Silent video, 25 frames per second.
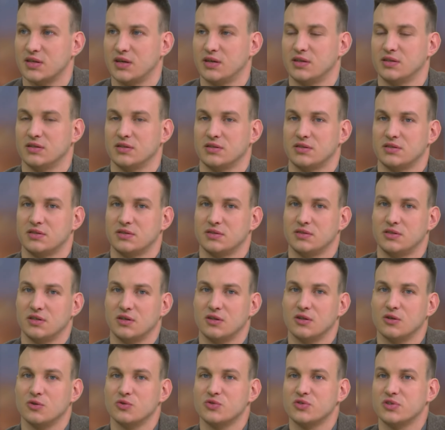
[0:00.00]
and the
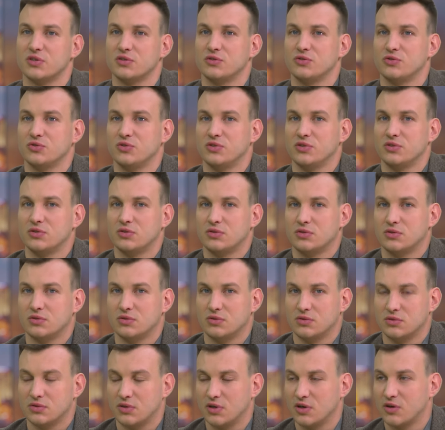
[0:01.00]
closer to
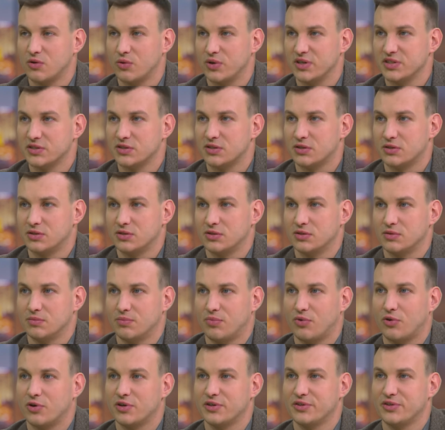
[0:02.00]
the aggressor
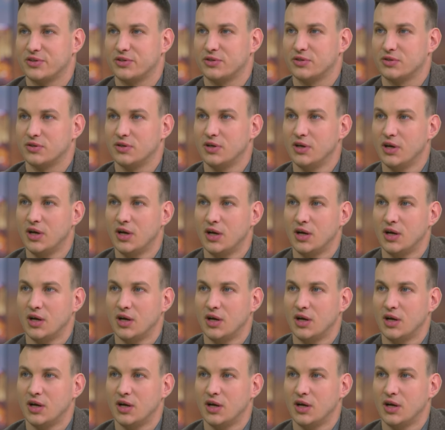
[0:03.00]
border